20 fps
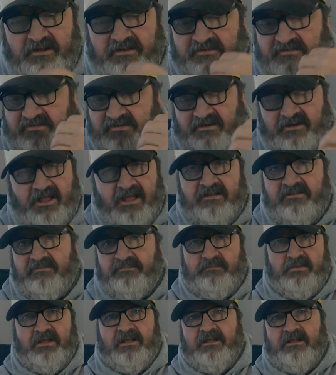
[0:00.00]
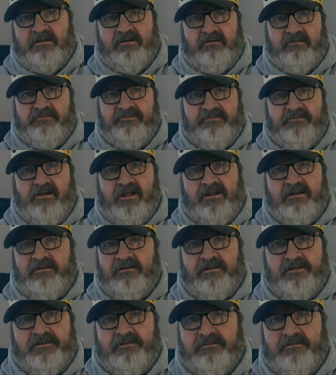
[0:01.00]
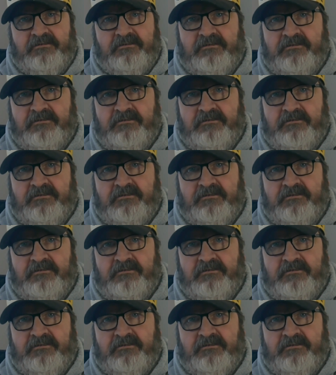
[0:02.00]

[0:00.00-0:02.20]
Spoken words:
It's less beginner friendly.